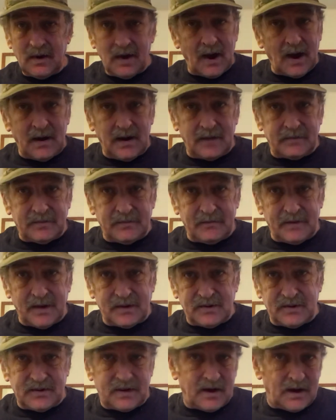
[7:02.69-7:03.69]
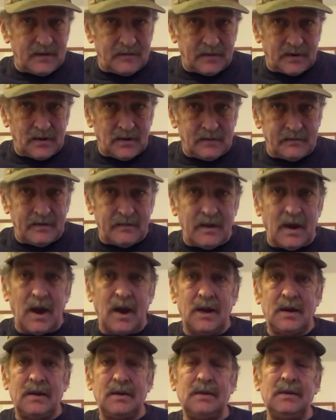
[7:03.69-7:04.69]
I left a message and never called me
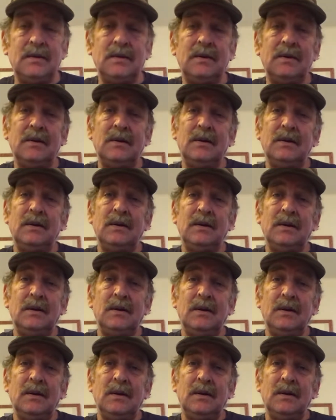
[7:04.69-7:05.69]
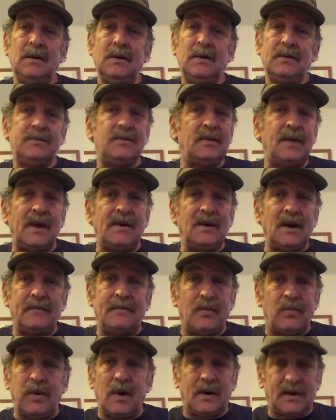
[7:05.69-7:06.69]
back. So that
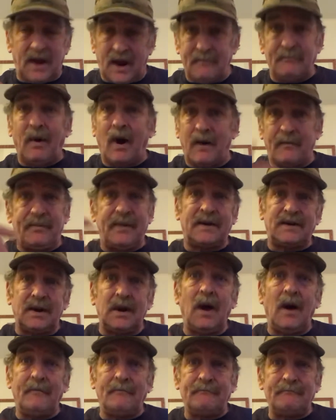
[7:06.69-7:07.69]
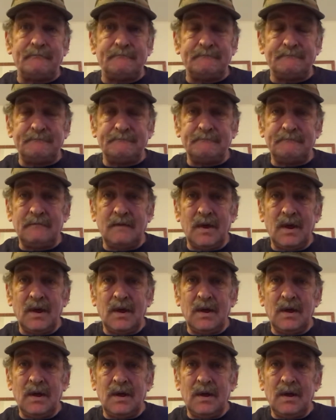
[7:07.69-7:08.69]
number worked, and Barb picked it up.
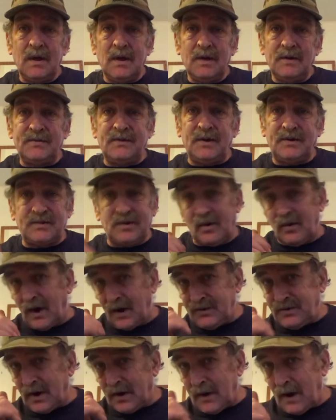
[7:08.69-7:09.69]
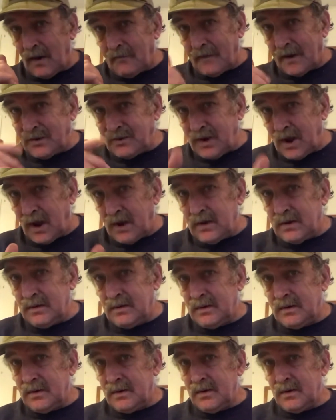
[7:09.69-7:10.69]
See, so I checked out my shit.
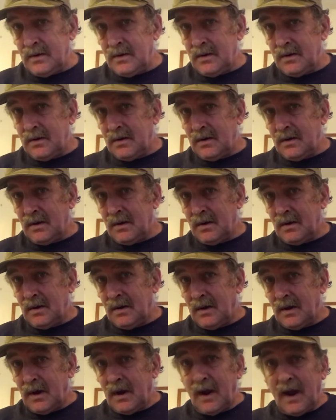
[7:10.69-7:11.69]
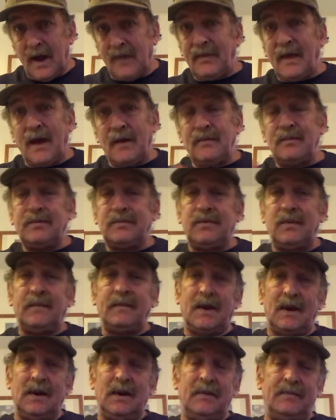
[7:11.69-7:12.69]
And that was when
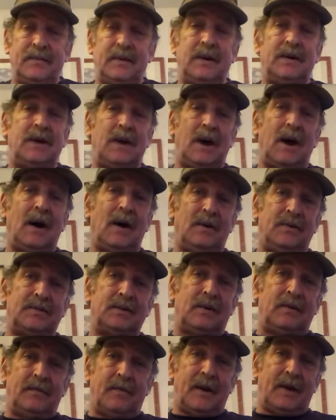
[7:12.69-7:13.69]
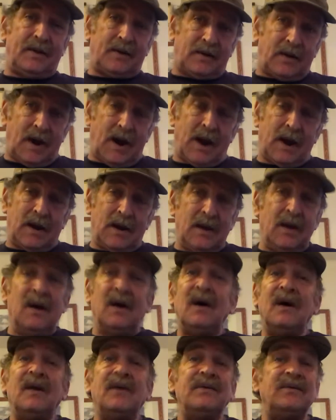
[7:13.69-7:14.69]
they lived in the house over by the creek.
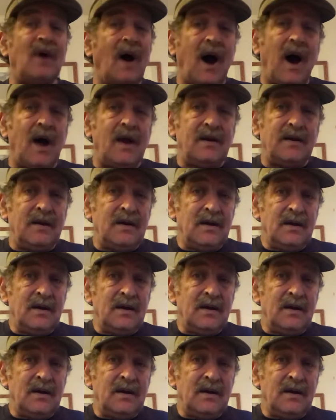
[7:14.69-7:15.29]
Not